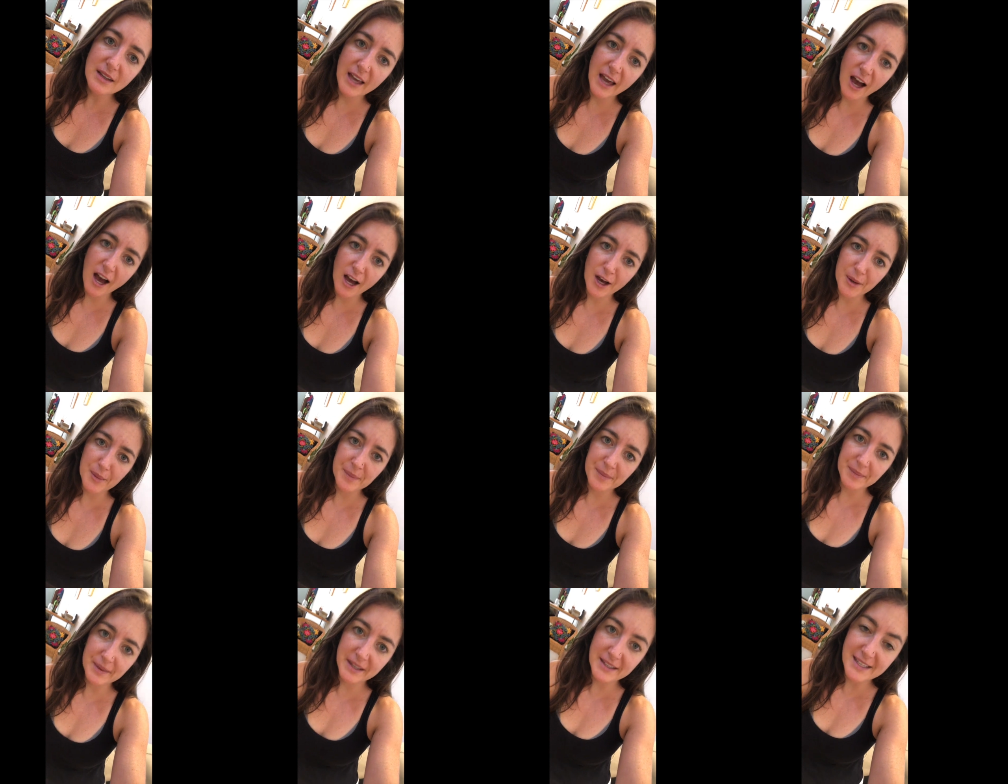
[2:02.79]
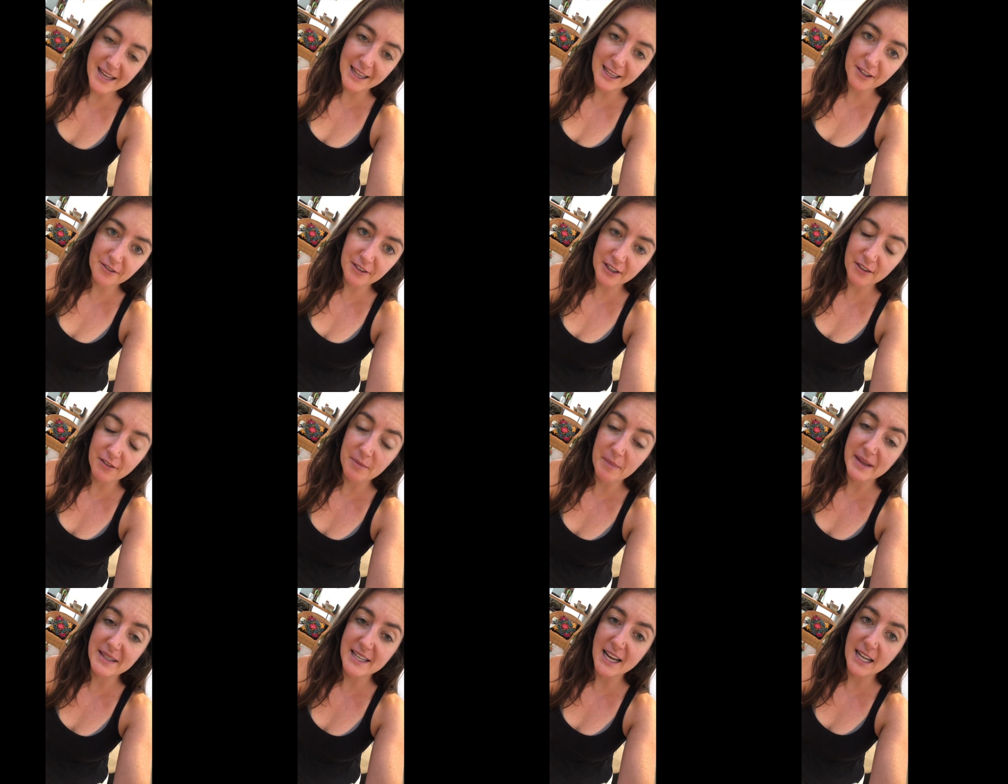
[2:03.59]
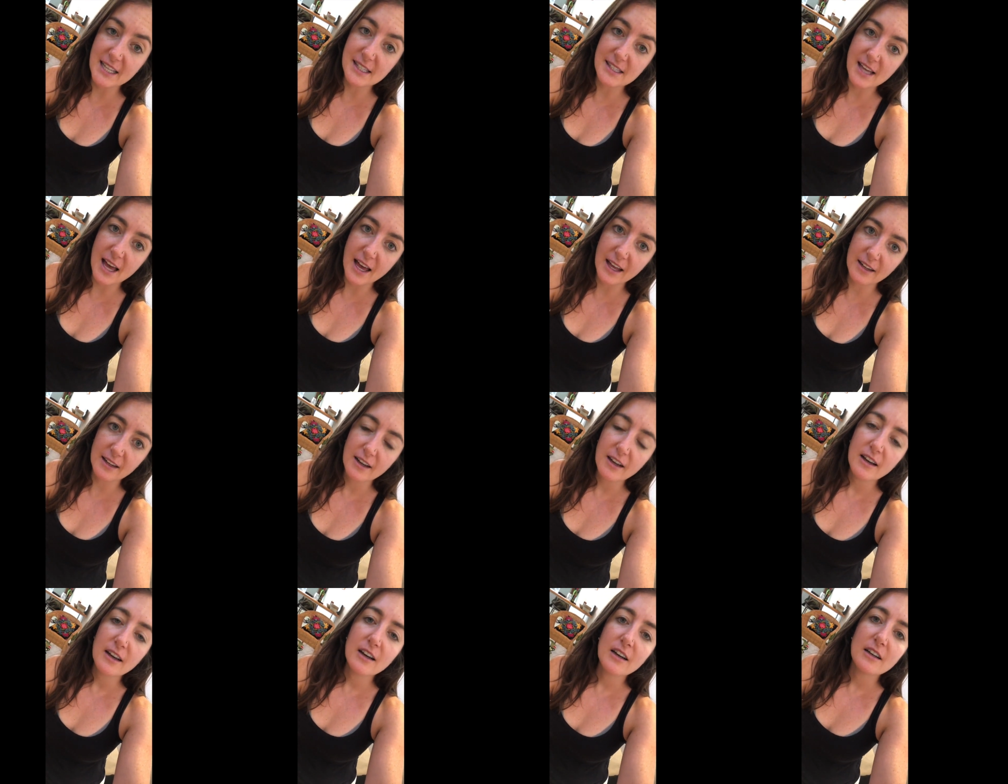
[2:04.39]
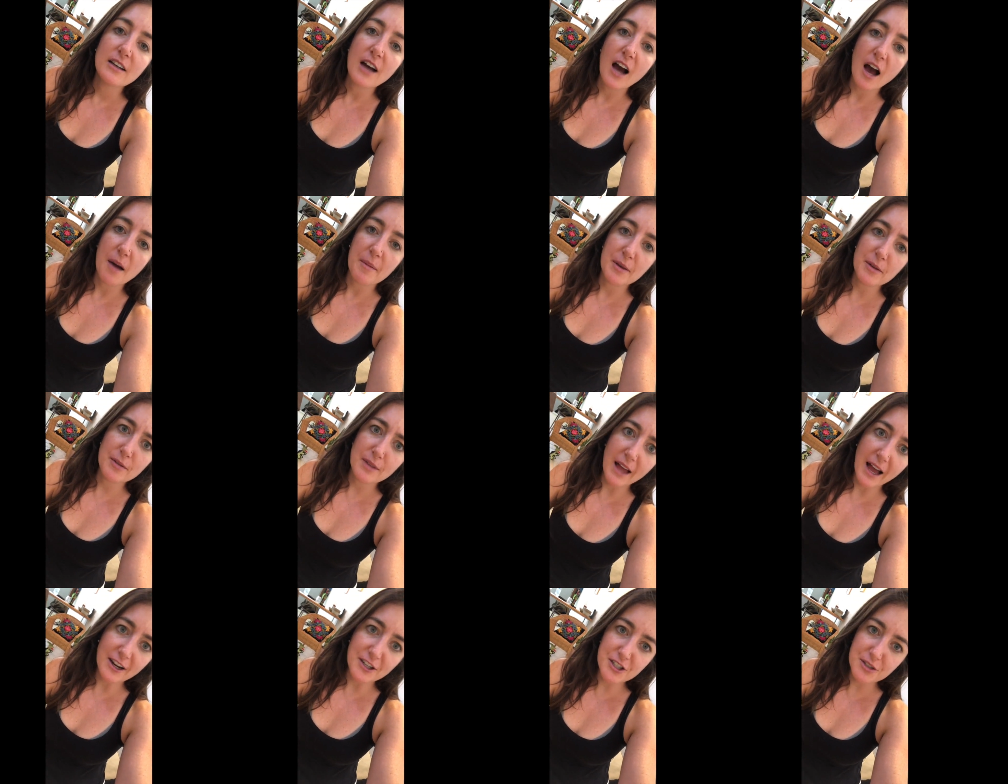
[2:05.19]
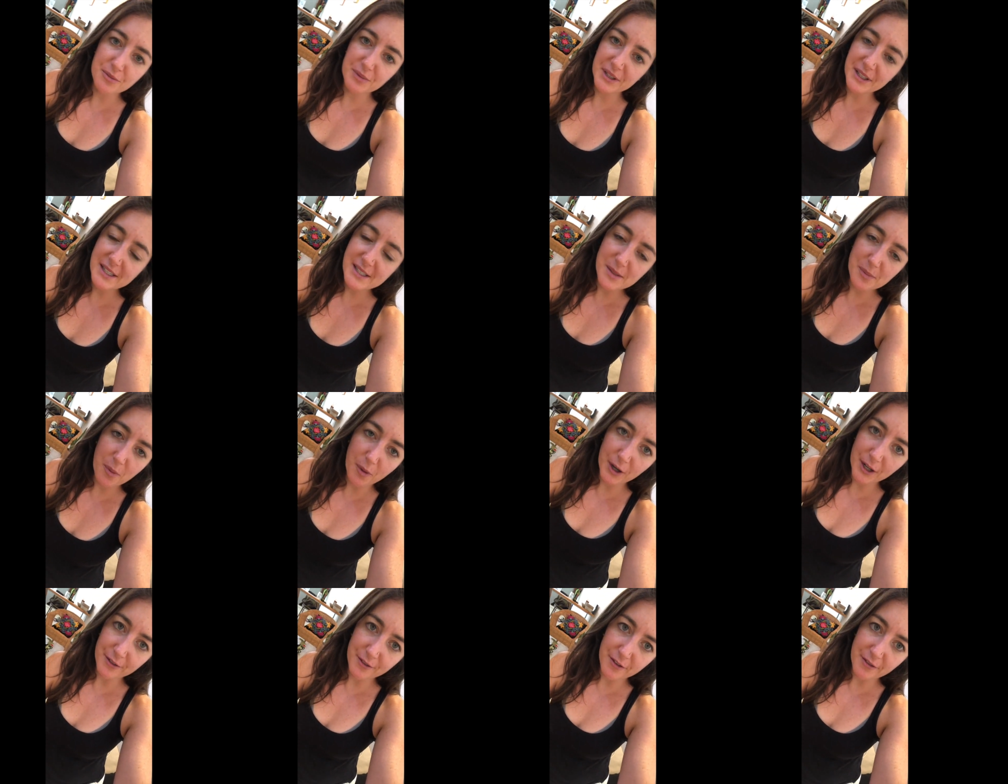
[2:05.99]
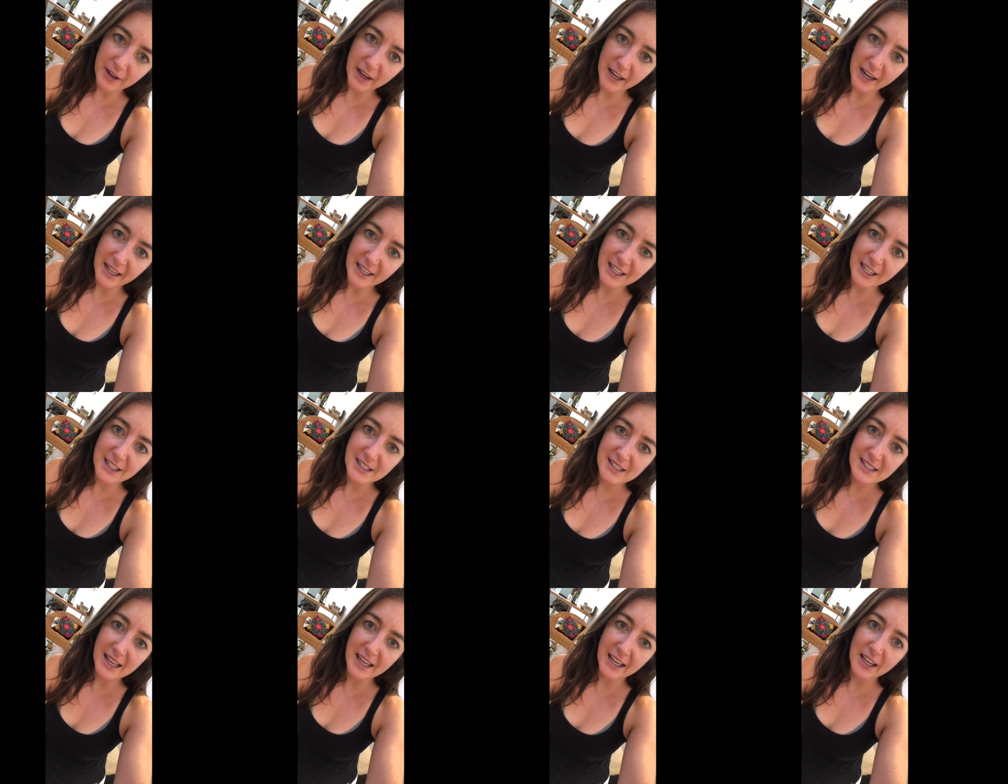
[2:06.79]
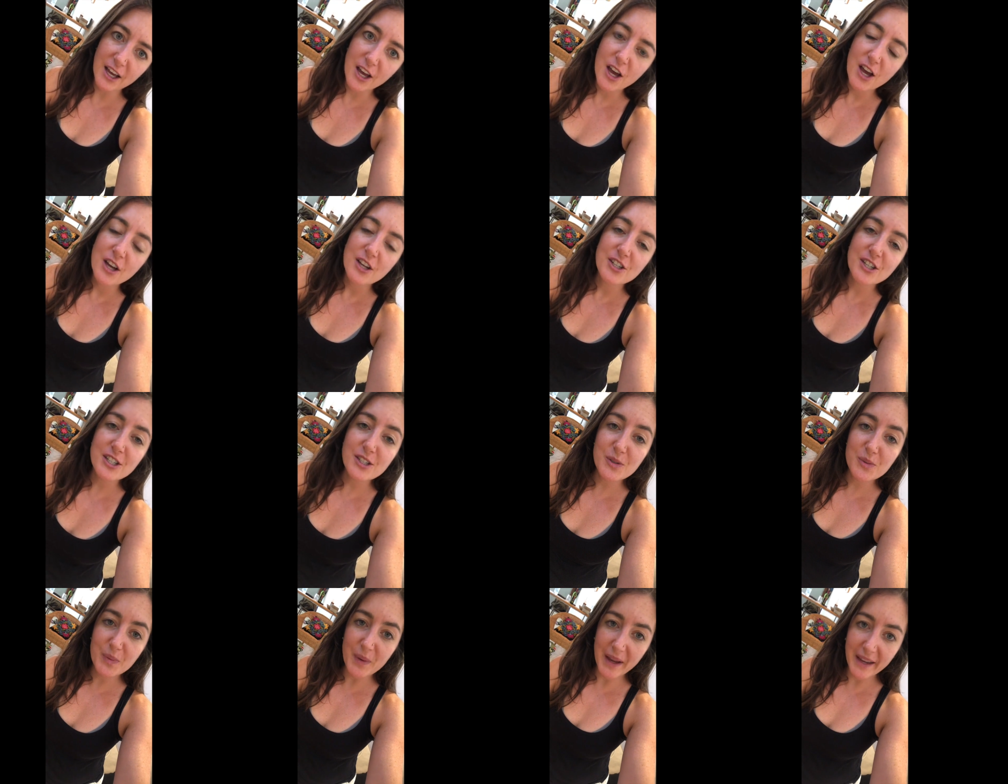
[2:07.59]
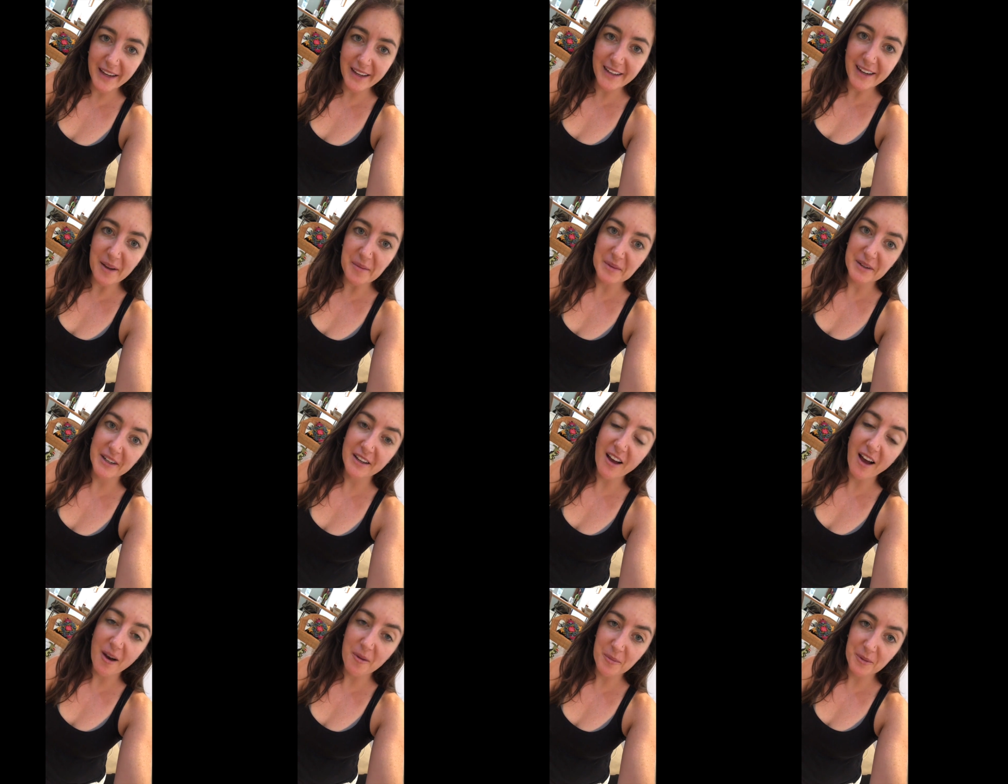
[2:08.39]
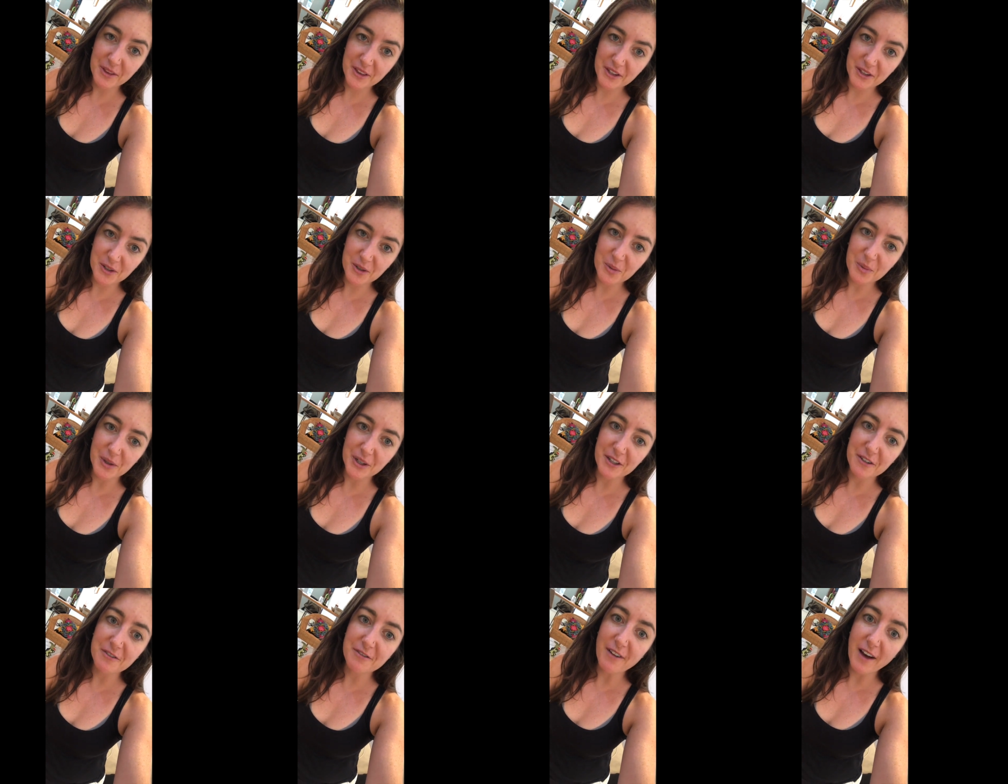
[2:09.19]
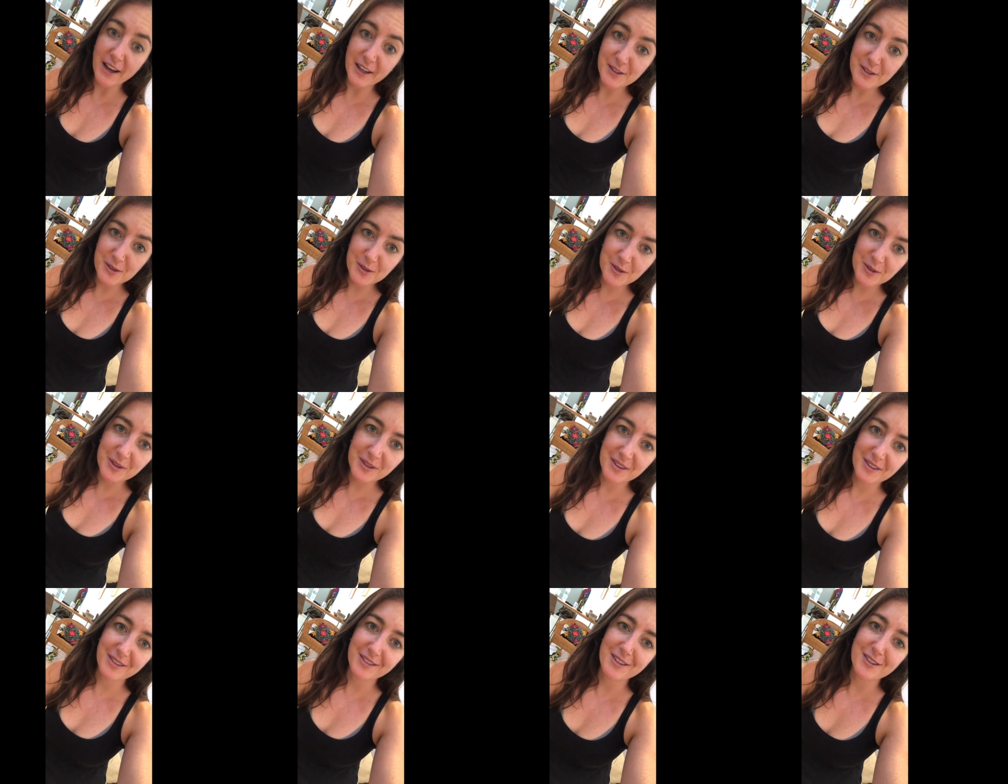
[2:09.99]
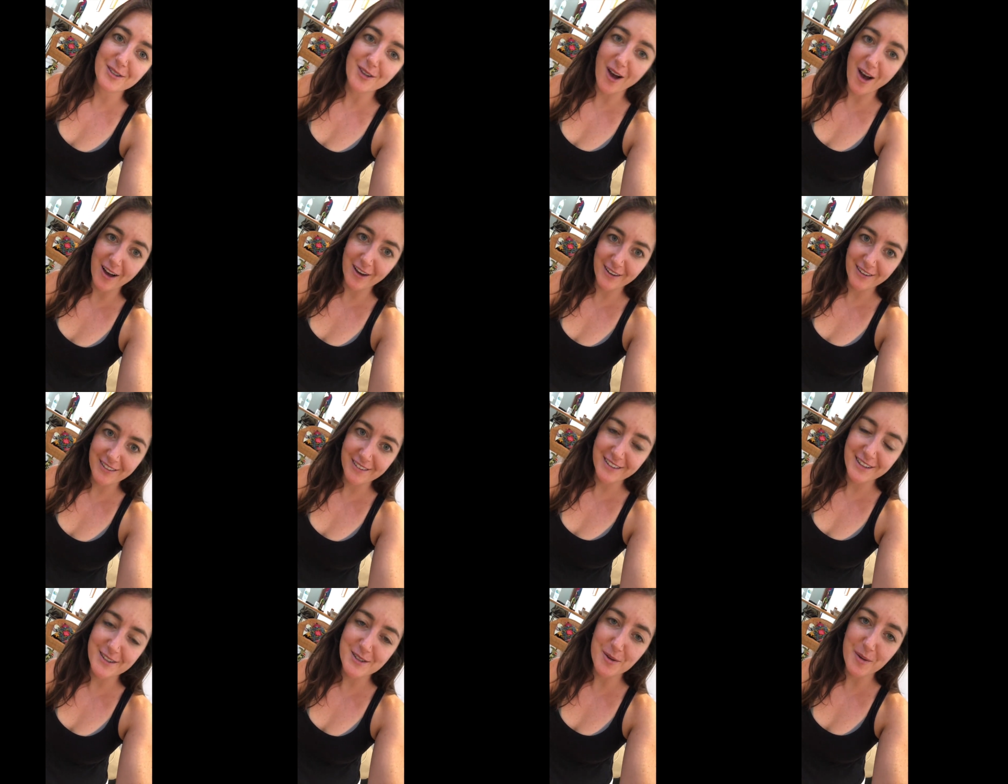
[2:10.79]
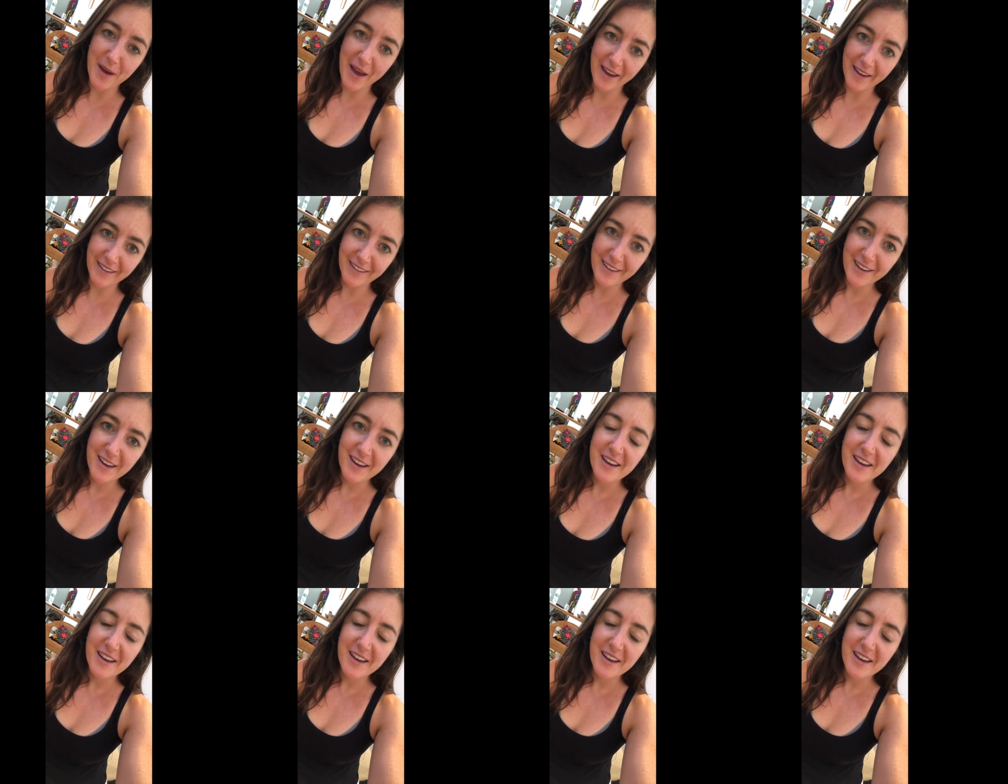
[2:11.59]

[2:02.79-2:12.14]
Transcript: in Tel Aviv, and my dad said, he was actually really supportive of it, and he's like, just wait, I'm gonna come with you, we're gonna find you the dog, it's okay.